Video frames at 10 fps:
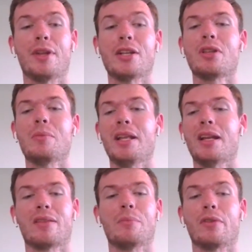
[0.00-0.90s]
will initially meet
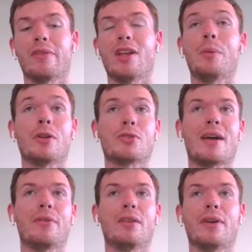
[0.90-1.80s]
us in Brazil when we are
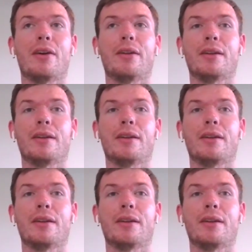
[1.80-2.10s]
traveling there.